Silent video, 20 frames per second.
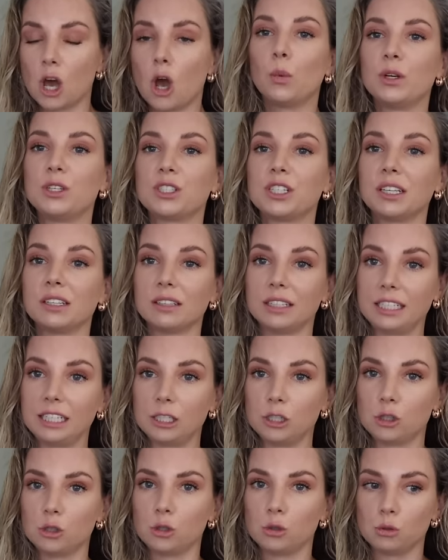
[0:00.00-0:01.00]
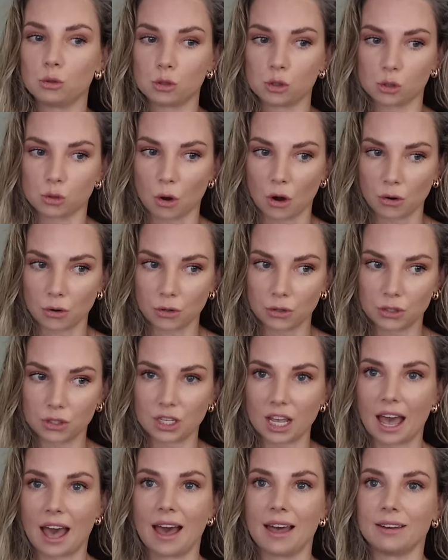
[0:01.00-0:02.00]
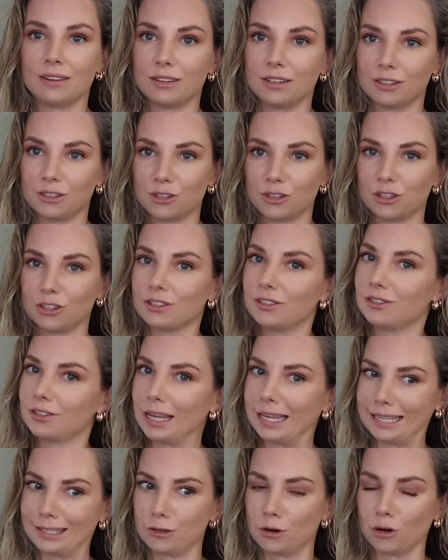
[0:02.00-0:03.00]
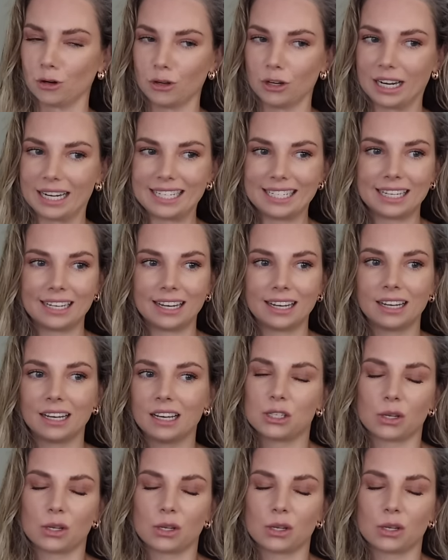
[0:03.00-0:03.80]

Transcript: which can lead to strokes, and it's not a good idea.